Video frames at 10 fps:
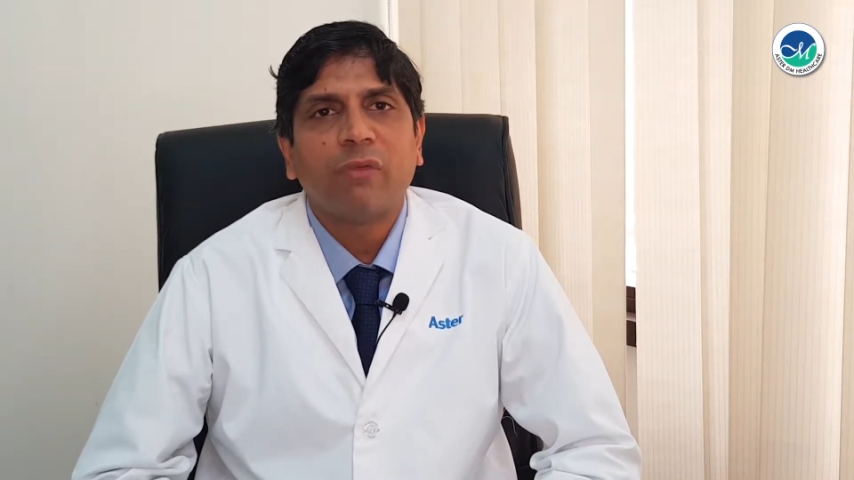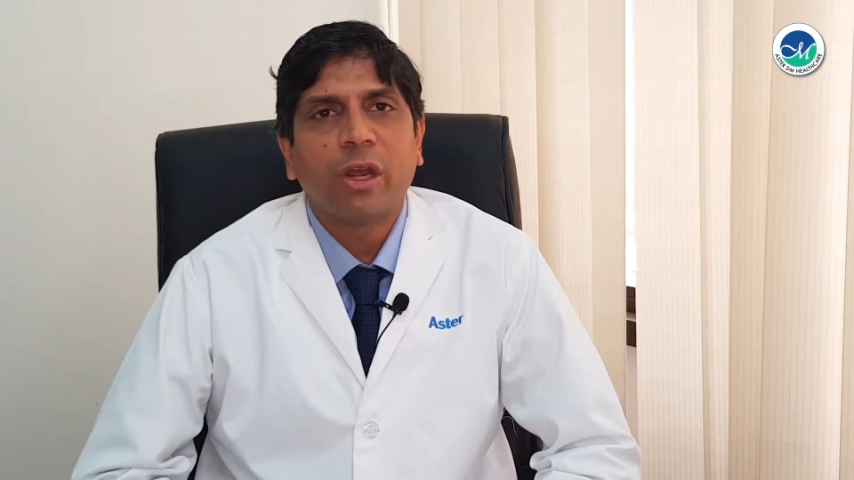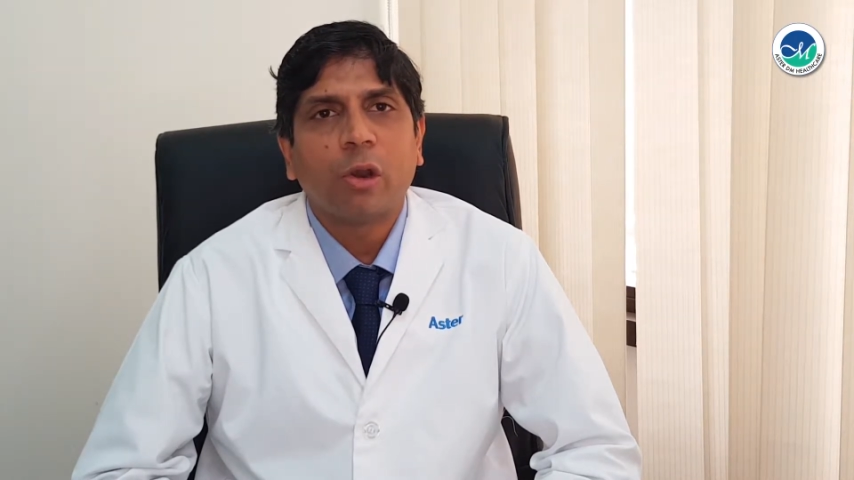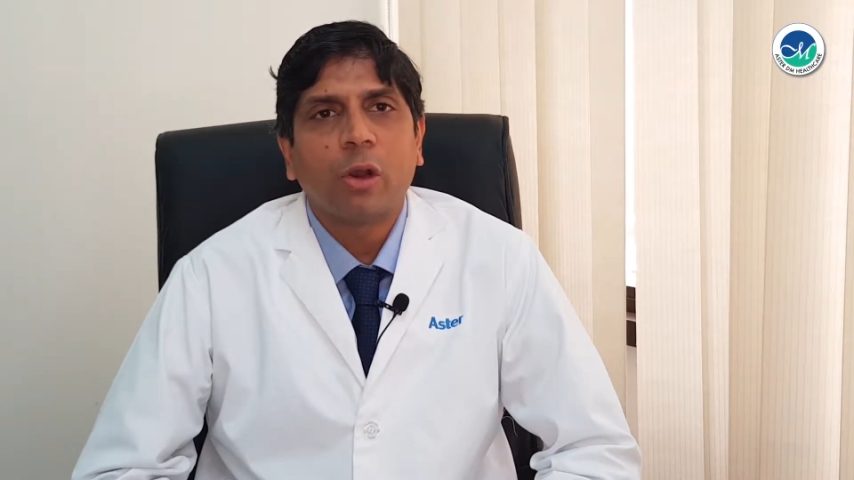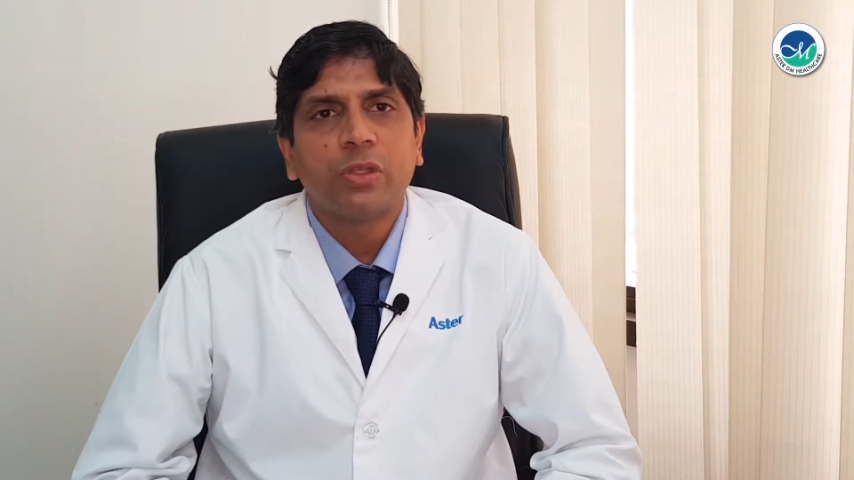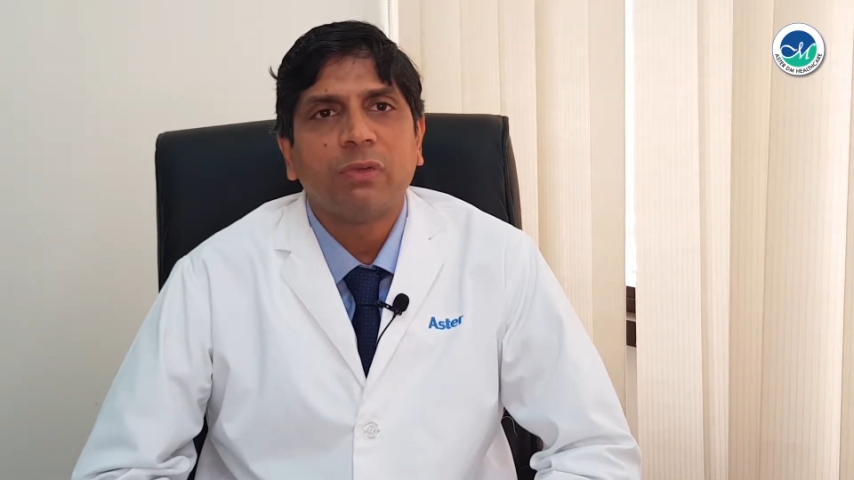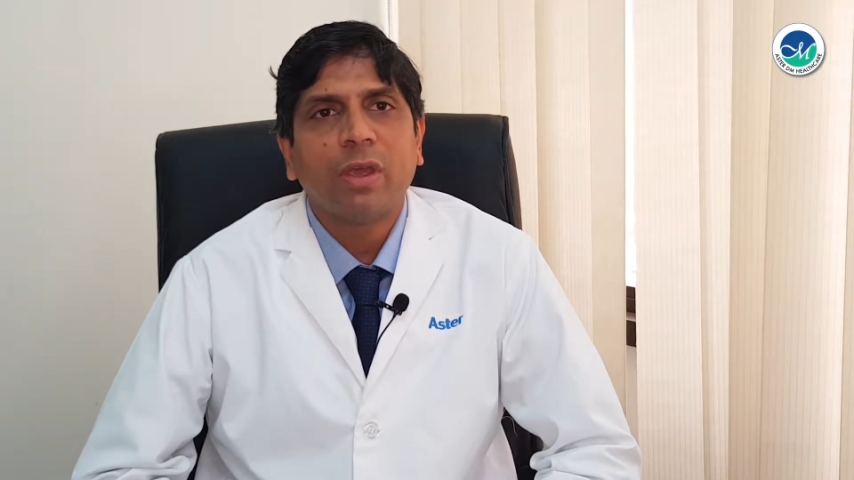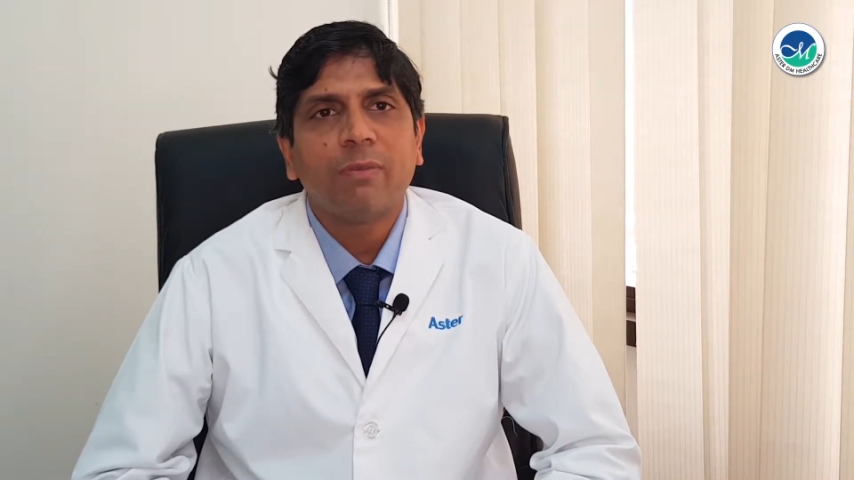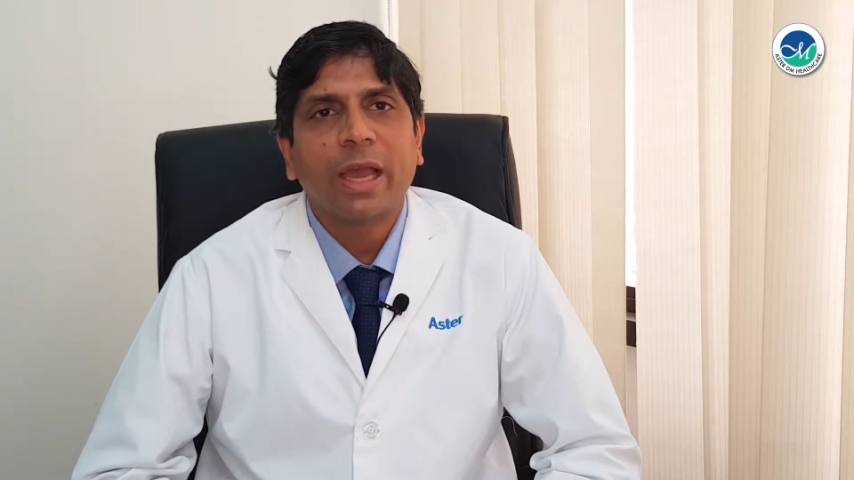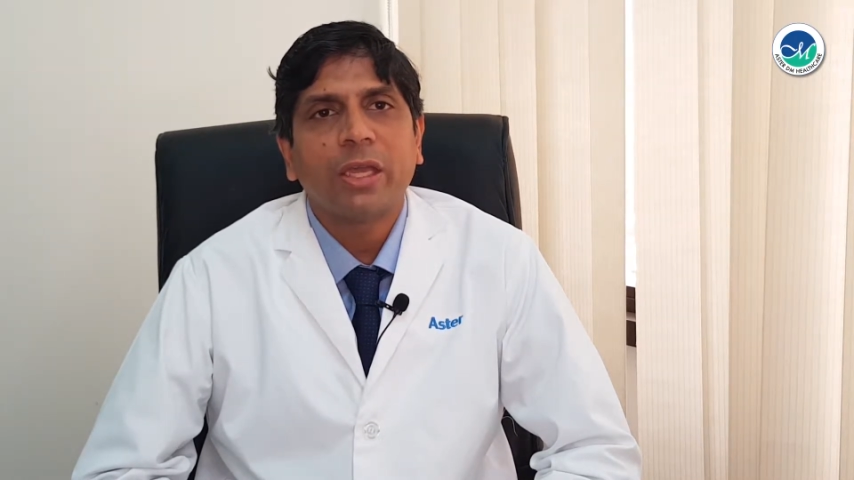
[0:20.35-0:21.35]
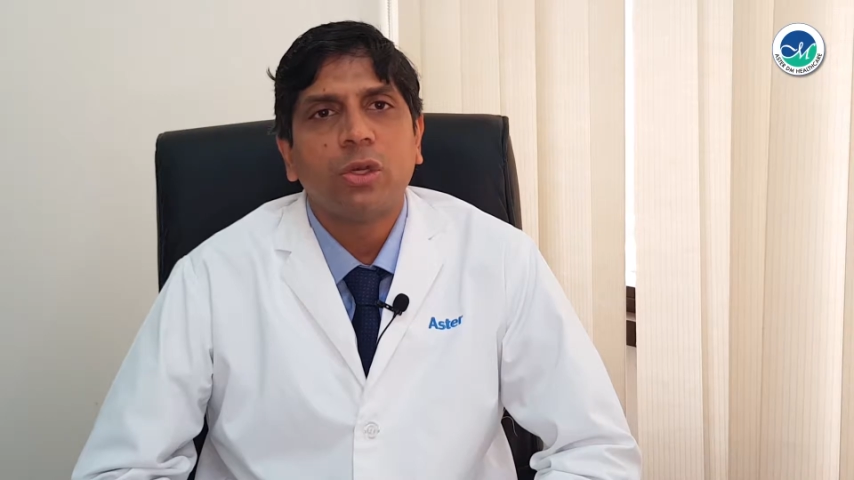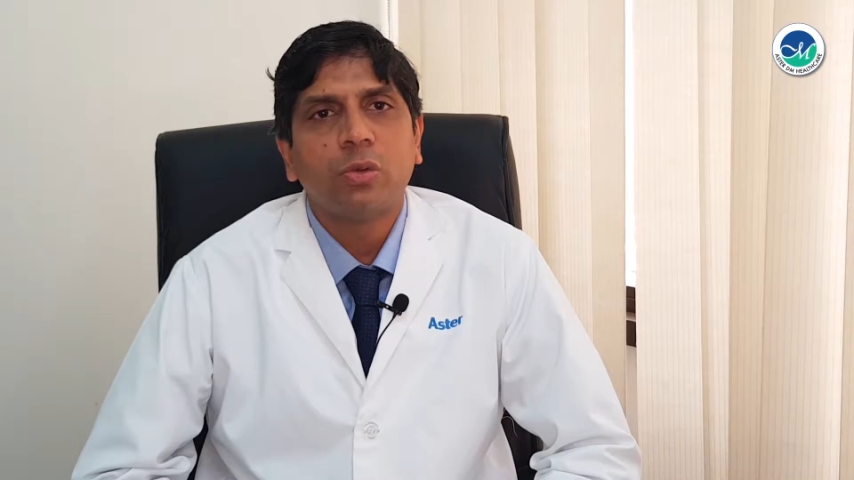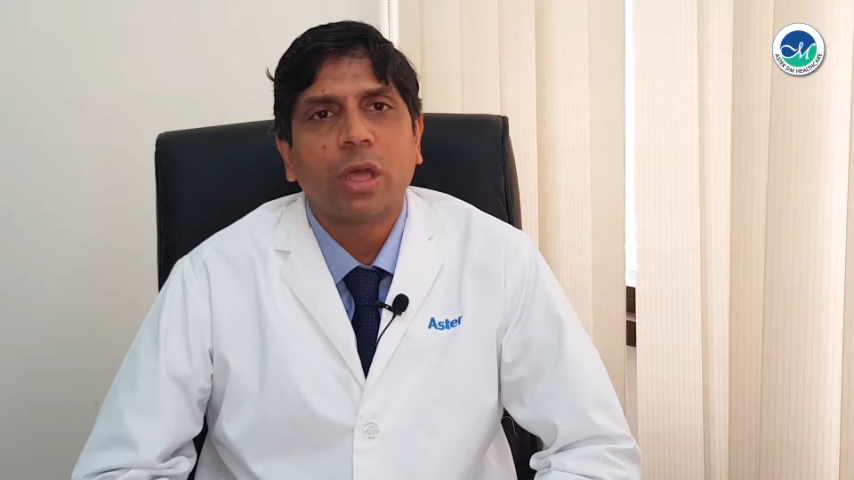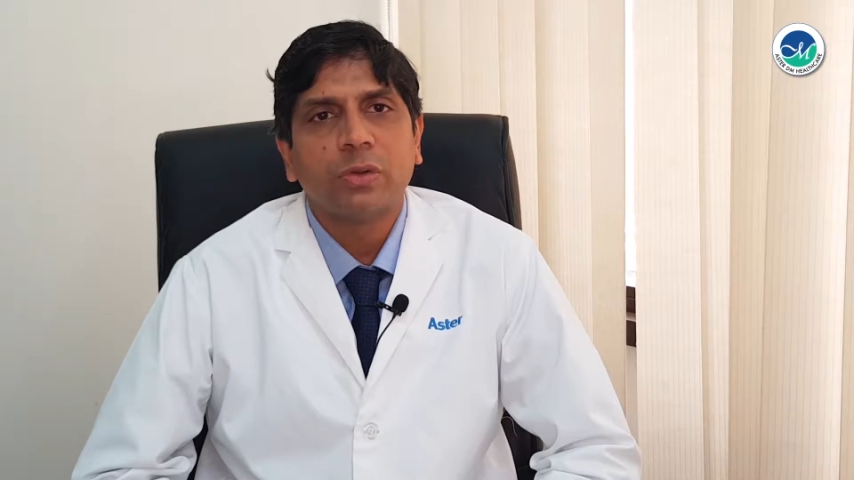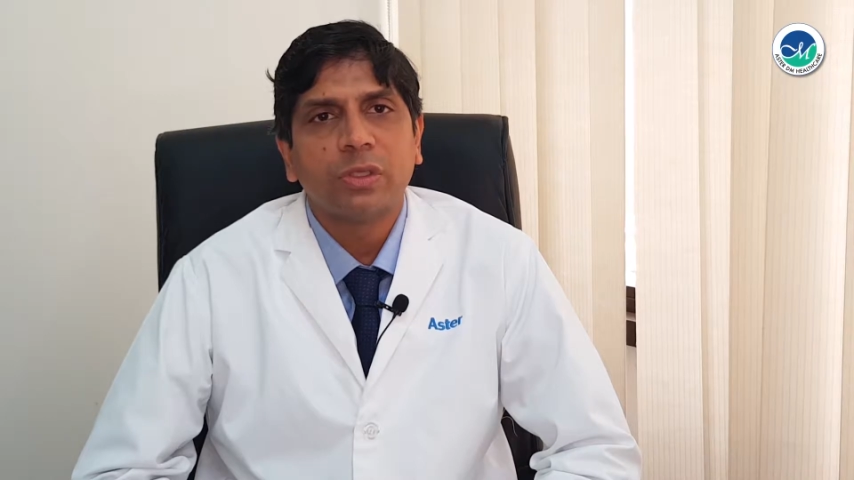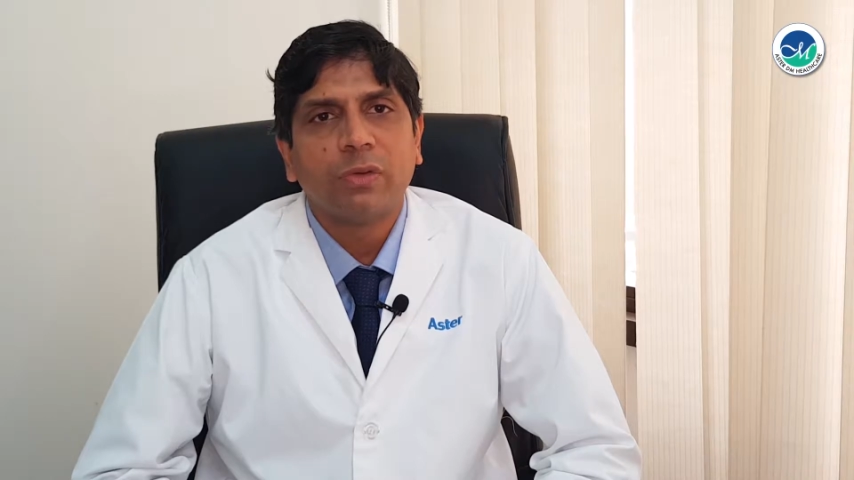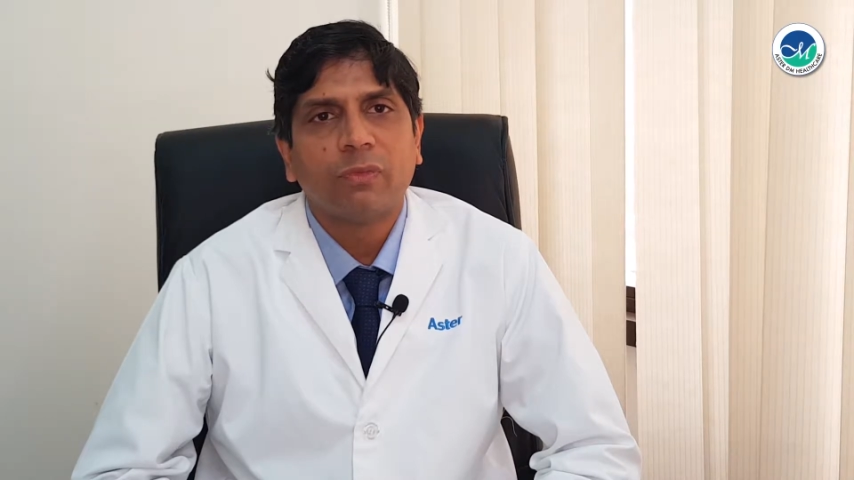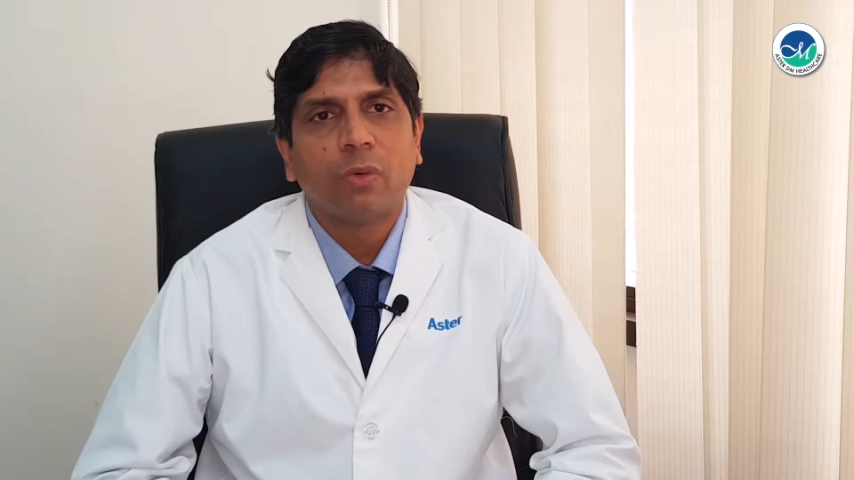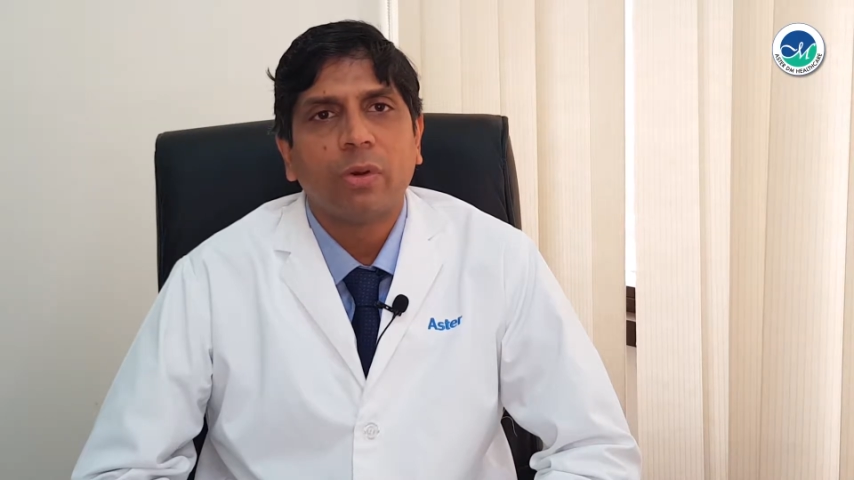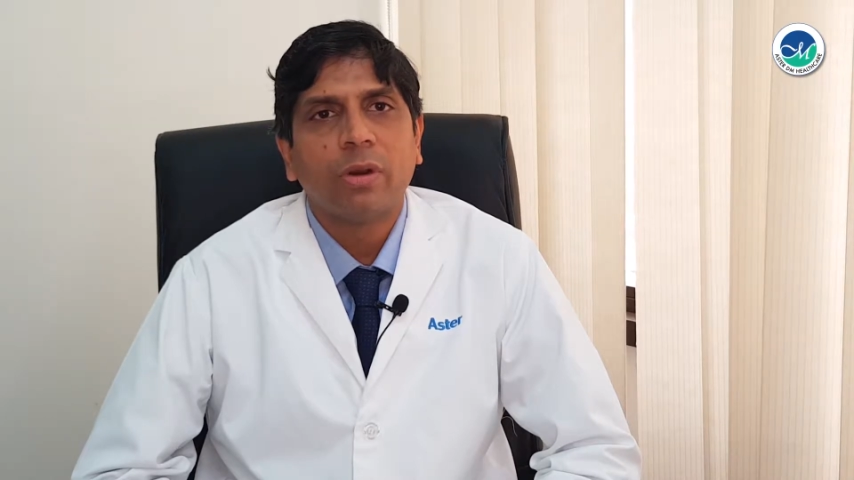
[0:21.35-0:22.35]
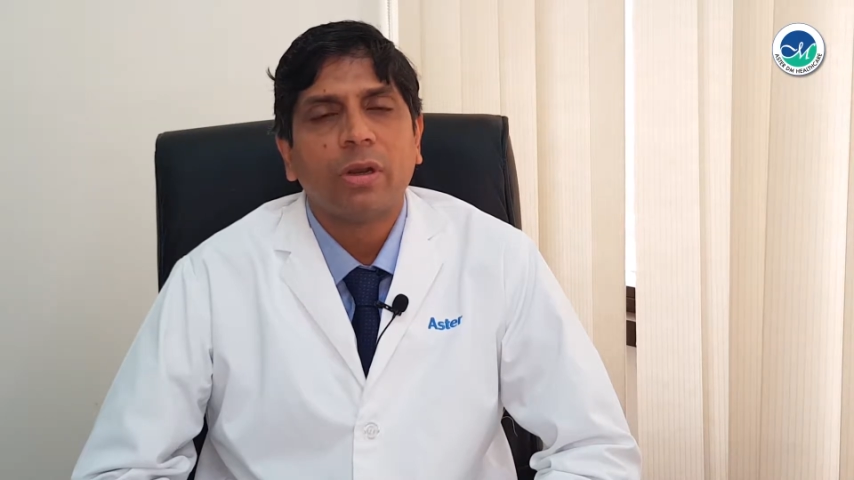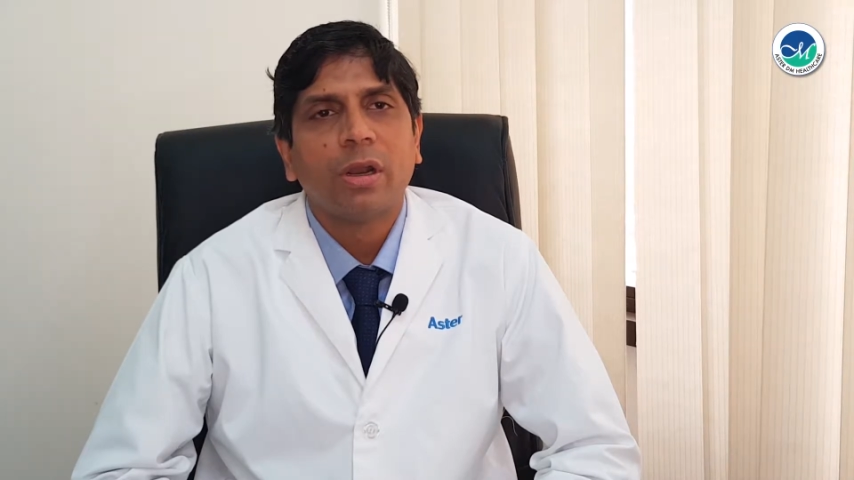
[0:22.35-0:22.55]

venereology way back in 2004.